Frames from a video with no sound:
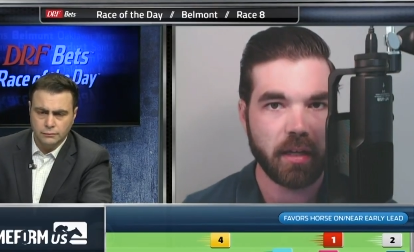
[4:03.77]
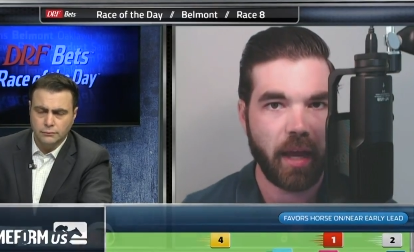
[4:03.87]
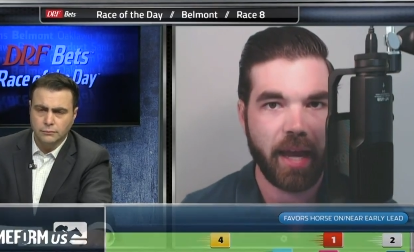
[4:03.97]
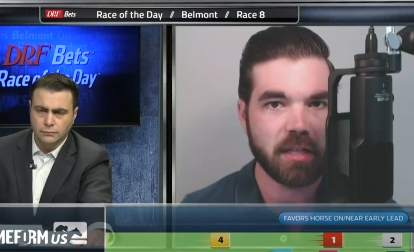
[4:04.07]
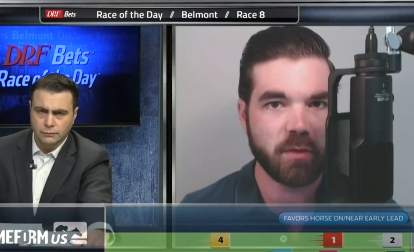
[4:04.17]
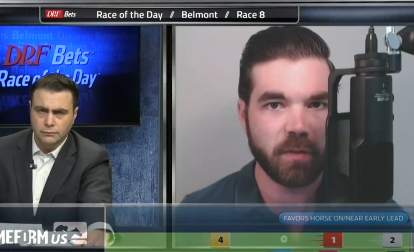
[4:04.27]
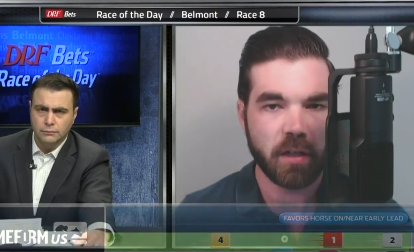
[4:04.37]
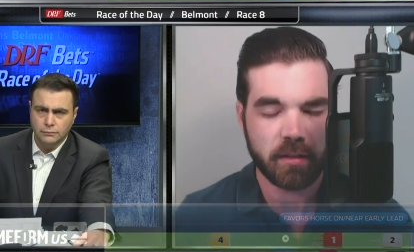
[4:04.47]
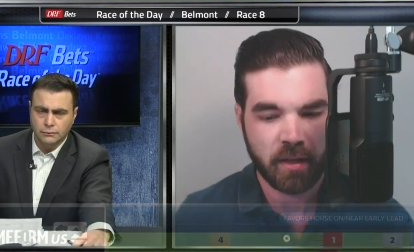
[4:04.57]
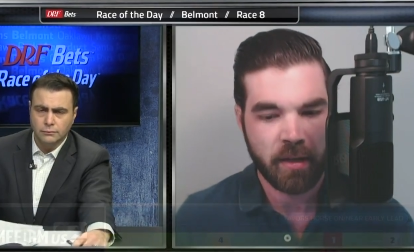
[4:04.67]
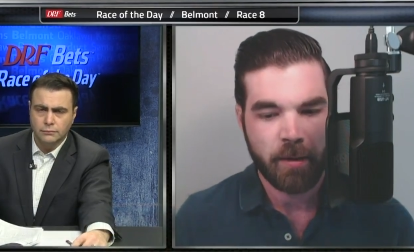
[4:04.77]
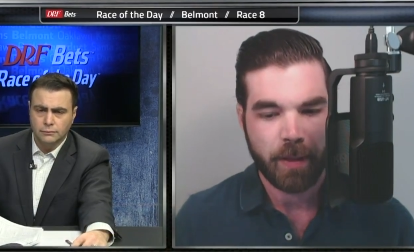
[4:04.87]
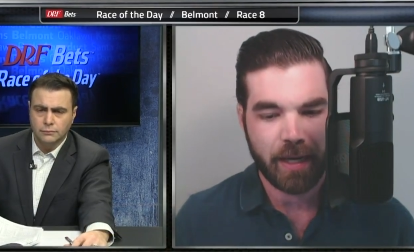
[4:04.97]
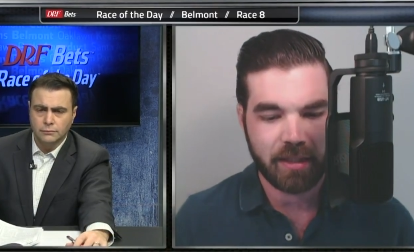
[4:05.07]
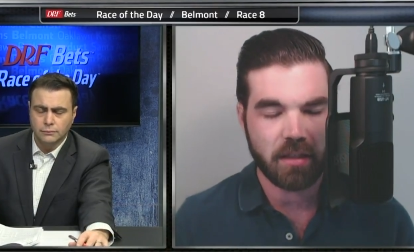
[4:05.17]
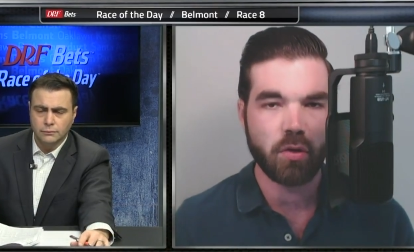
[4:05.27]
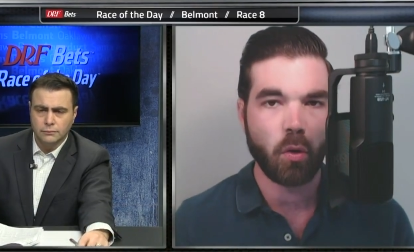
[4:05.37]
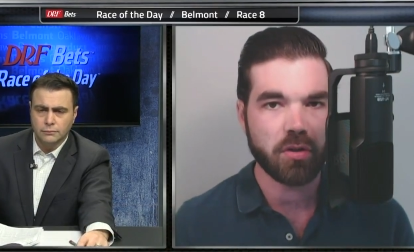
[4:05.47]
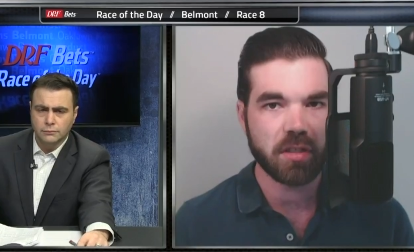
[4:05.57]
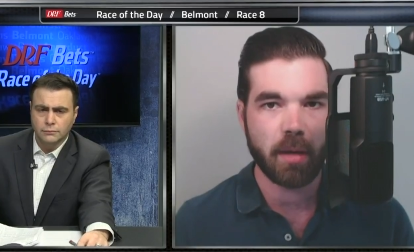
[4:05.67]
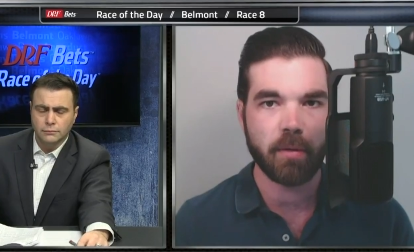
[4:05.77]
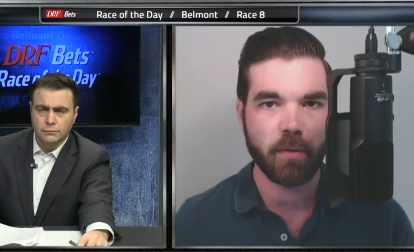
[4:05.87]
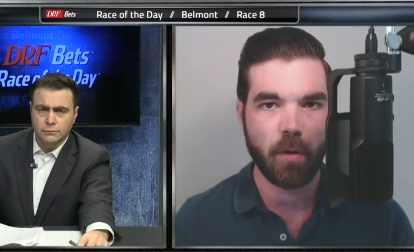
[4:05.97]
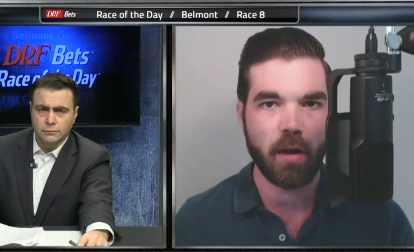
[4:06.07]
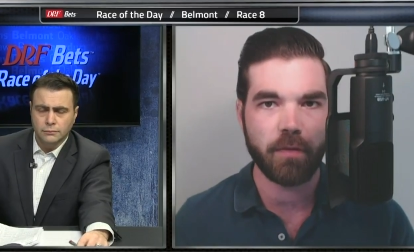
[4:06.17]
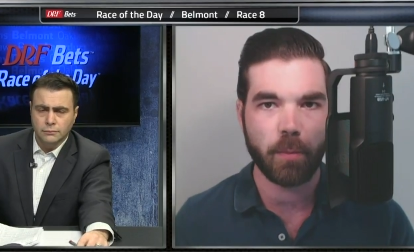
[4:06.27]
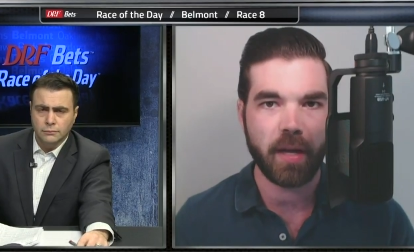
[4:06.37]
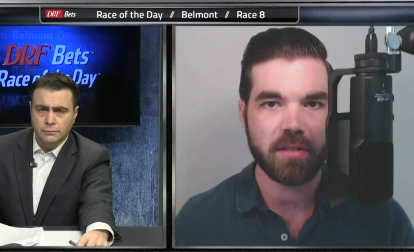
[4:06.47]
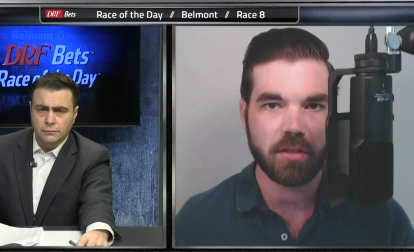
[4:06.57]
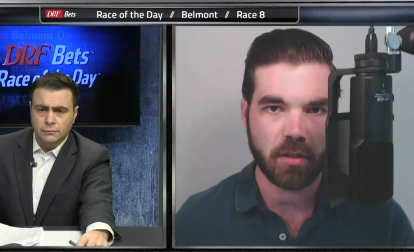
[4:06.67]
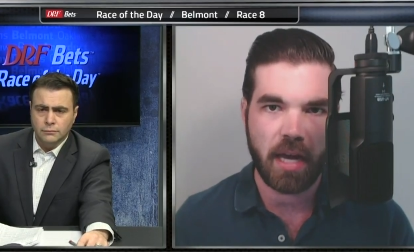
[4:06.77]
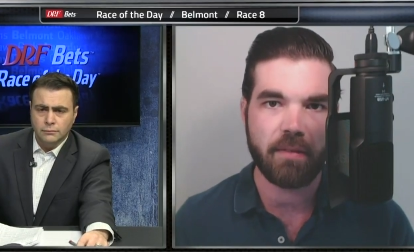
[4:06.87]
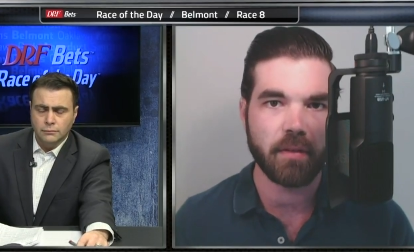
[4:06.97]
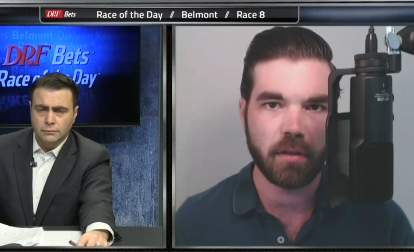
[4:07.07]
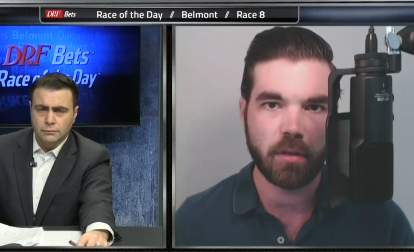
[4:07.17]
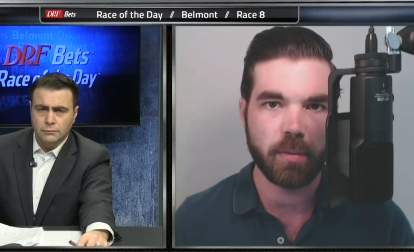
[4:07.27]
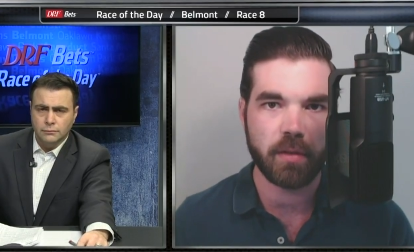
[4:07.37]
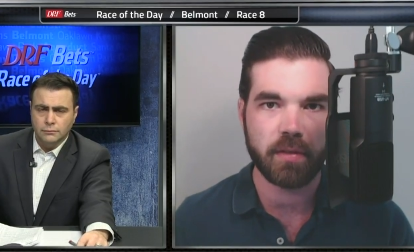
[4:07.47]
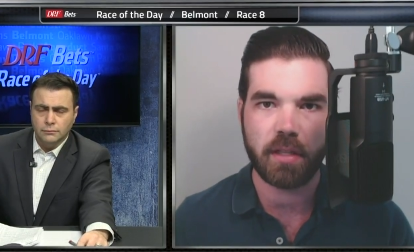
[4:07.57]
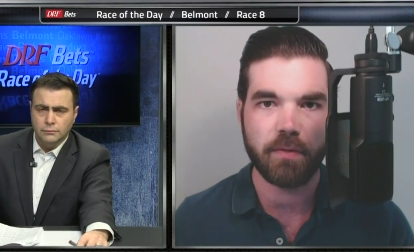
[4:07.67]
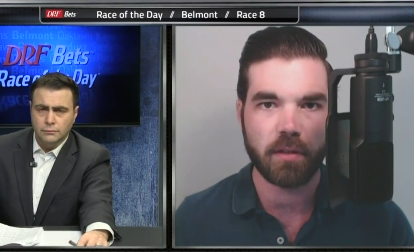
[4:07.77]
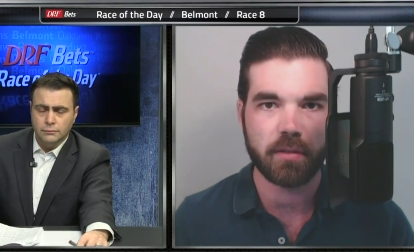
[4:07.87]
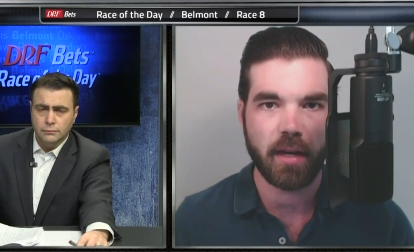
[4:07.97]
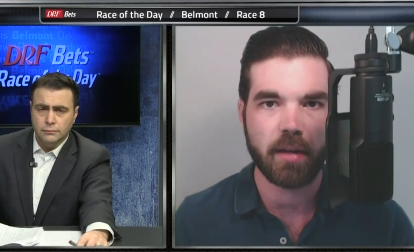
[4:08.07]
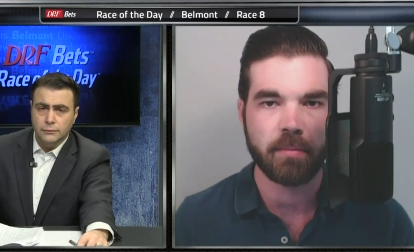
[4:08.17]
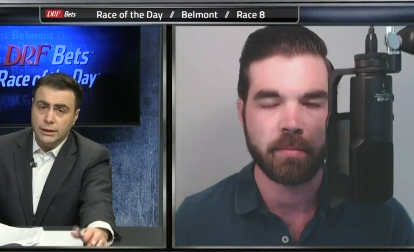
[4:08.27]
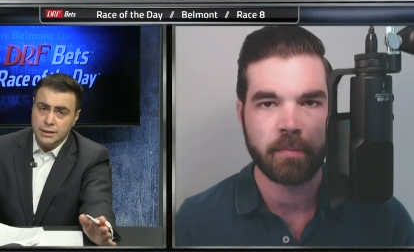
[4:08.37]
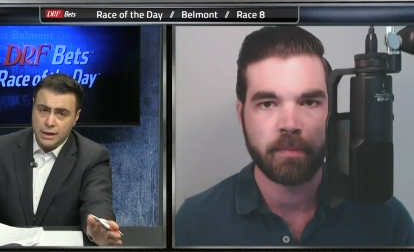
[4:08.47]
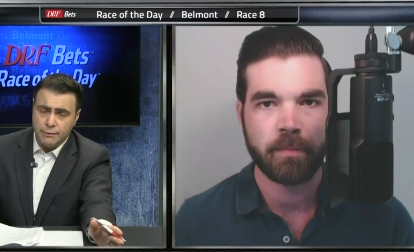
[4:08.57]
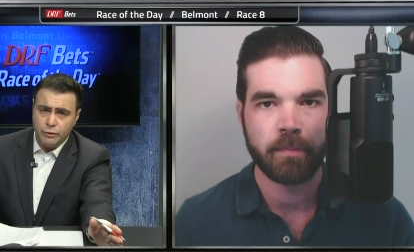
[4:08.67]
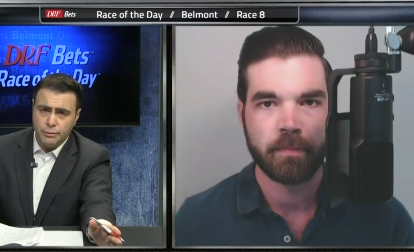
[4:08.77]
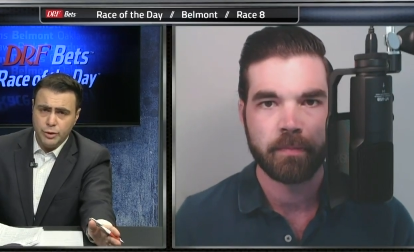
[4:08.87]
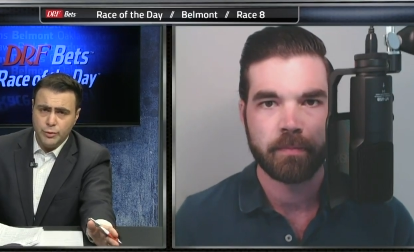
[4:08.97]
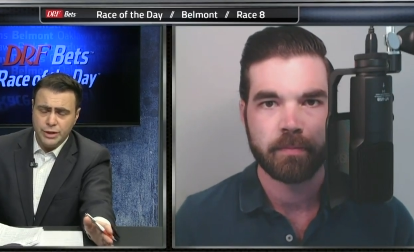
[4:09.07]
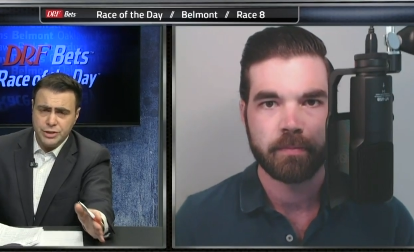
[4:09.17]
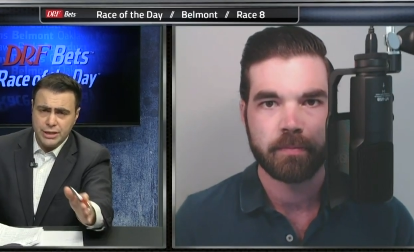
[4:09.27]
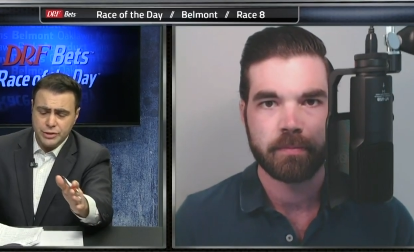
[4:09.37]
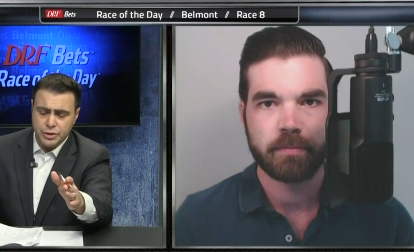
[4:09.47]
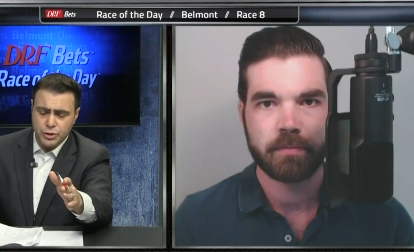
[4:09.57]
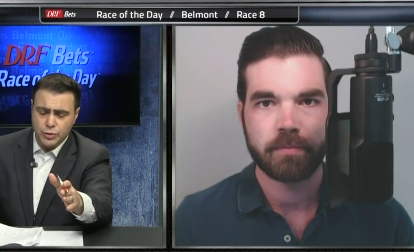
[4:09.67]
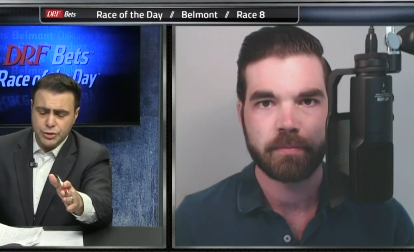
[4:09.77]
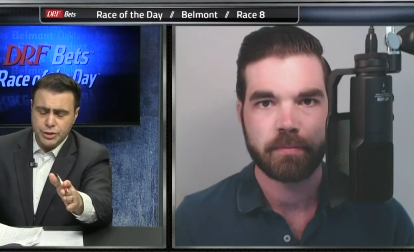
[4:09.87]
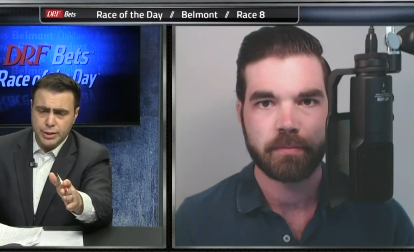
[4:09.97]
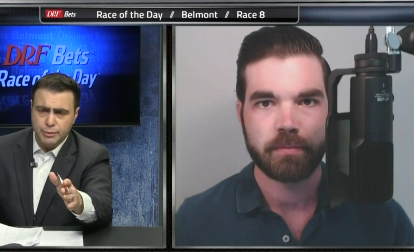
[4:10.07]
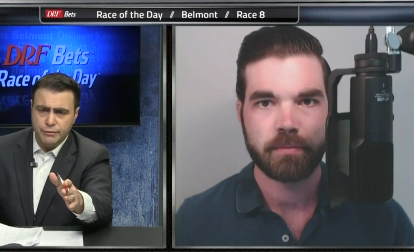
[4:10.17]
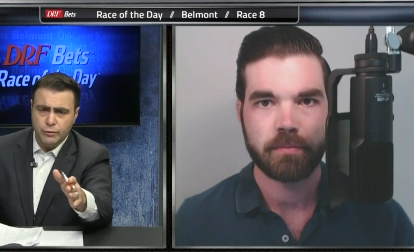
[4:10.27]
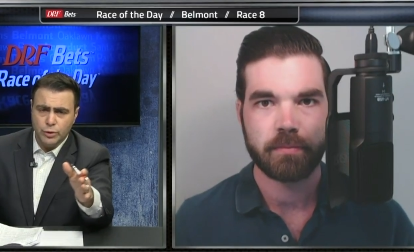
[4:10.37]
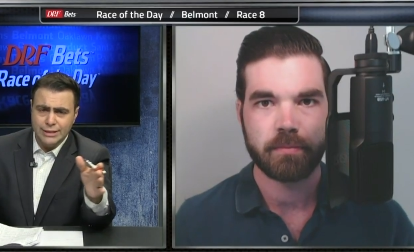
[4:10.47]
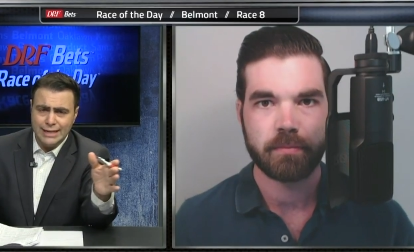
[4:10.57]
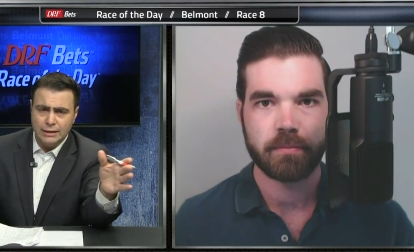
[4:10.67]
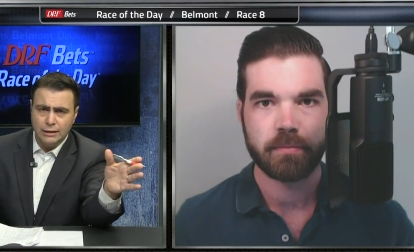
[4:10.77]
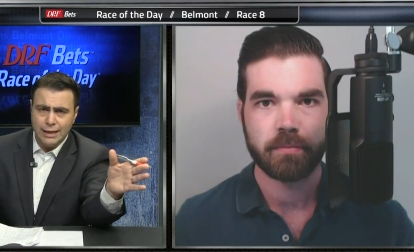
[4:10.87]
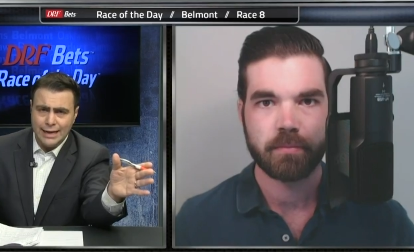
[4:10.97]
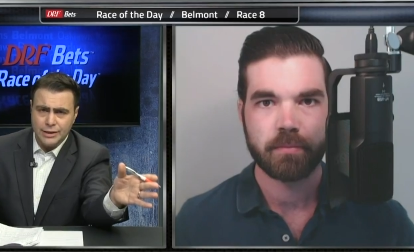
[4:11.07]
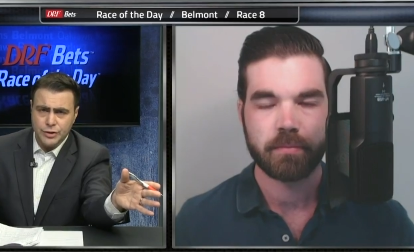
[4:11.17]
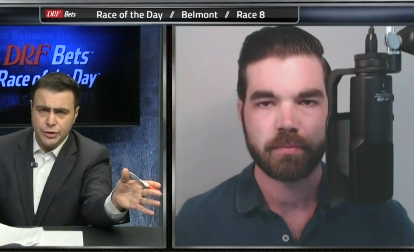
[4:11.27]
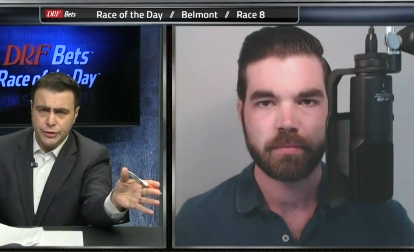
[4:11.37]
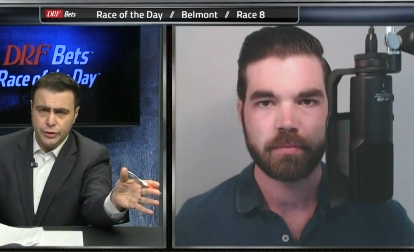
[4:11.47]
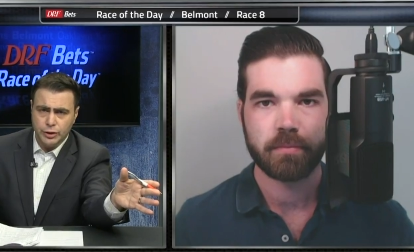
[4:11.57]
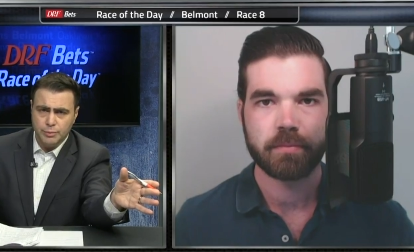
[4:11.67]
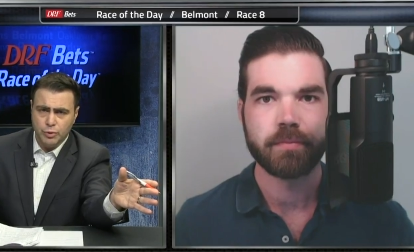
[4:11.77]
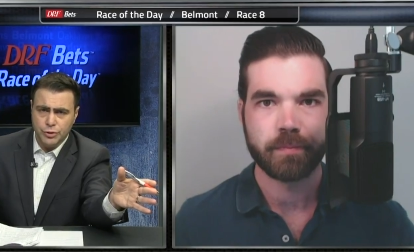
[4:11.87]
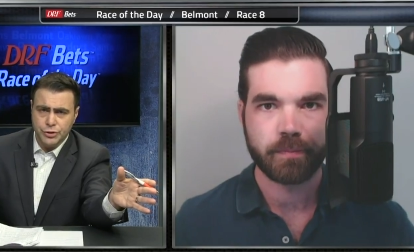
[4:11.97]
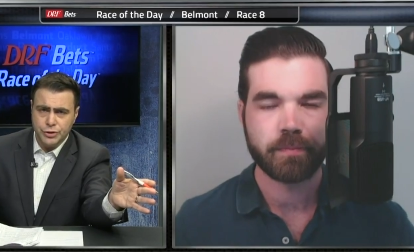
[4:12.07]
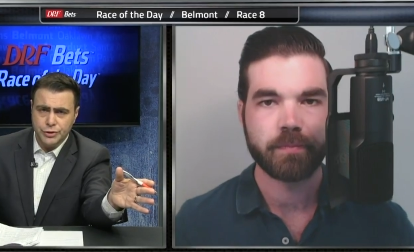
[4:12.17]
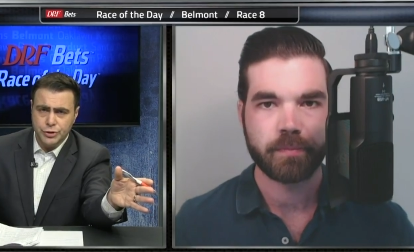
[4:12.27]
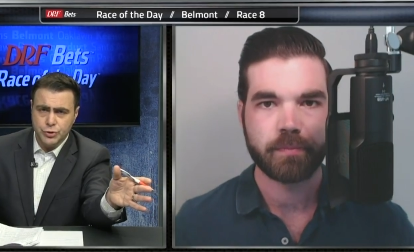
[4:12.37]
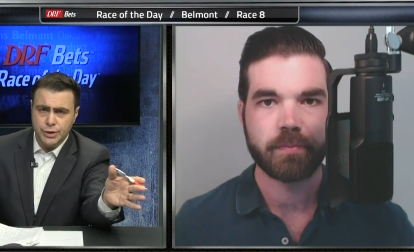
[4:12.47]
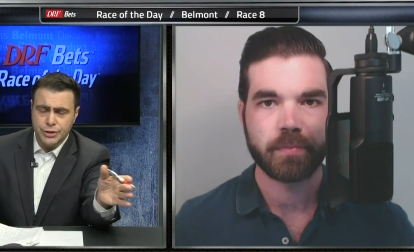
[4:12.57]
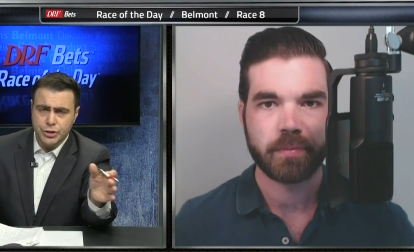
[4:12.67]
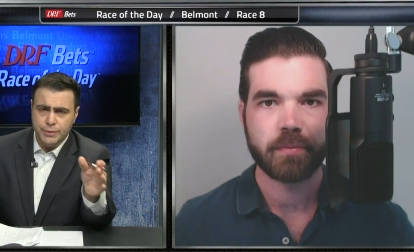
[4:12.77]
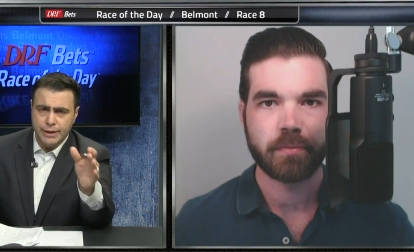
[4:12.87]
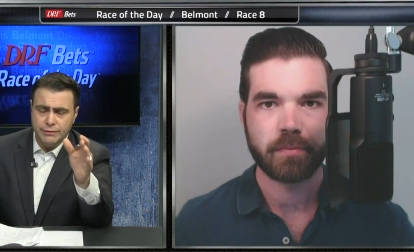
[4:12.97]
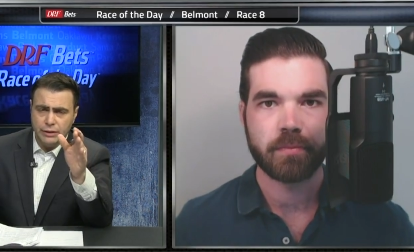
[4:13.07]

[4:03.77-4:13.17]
Speaker 1: asphalt, I think these horses coming from off of the pace, they're going to have a little bit of a difficult time.
Speaker 2: And Timeform US has this horse, the number four, dead last in the early portion of this race. She may have